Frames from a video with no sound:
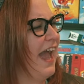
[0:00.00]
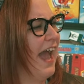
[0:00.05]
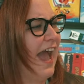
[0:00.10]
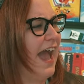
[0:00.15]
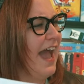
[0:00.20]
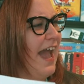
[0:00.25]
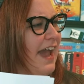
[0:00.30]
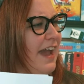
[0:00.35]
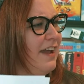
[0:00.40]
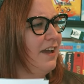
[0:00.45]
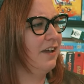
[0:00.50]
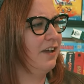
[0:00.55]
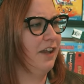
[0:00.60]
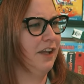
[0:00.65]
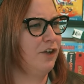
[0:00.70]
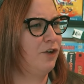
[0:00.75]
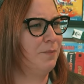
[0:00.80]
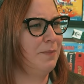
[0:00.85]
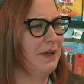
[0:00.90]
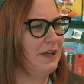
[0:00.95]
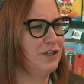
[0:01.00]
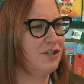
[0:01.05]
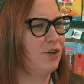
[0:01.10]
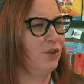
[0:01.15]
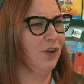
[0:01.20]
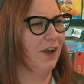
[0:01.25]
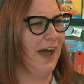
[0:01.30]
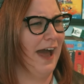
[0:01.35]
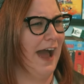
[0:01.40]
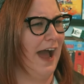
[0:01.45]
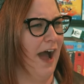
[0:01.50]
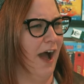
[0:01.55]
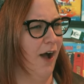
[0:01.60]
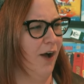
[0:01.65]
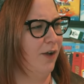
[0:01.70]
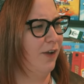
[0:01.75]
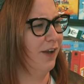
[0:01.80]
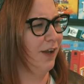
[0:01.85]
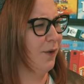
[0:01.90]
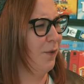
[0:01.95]
hey, like you're well, as
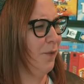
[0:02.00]
if could